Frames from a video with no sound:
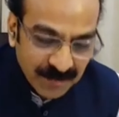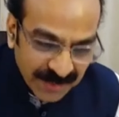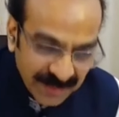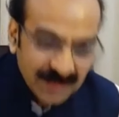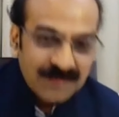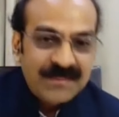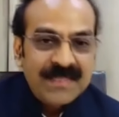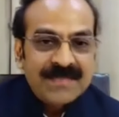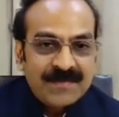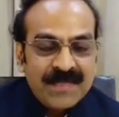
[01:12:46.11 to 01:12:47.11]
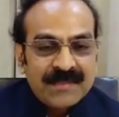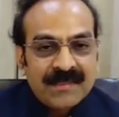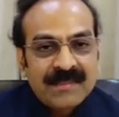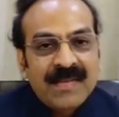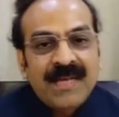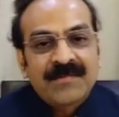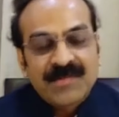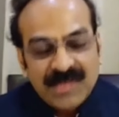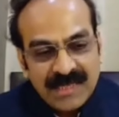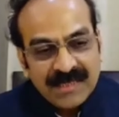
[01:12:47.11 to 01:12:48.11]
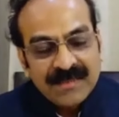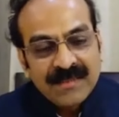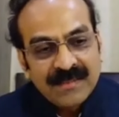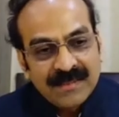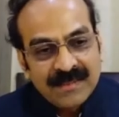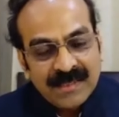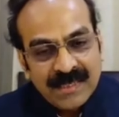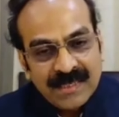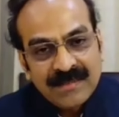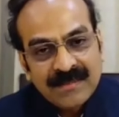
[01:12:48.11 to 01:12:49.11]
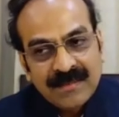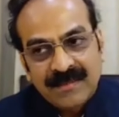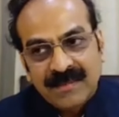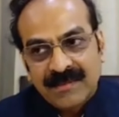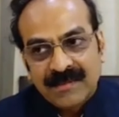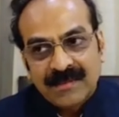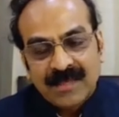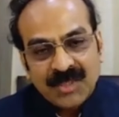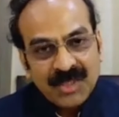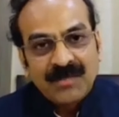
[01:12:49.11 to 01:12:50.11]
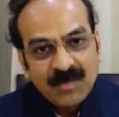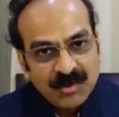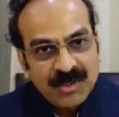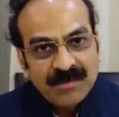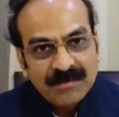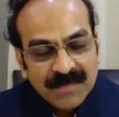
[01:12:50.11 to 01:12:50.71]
many of these pieces i have seen in the in the in the russian museum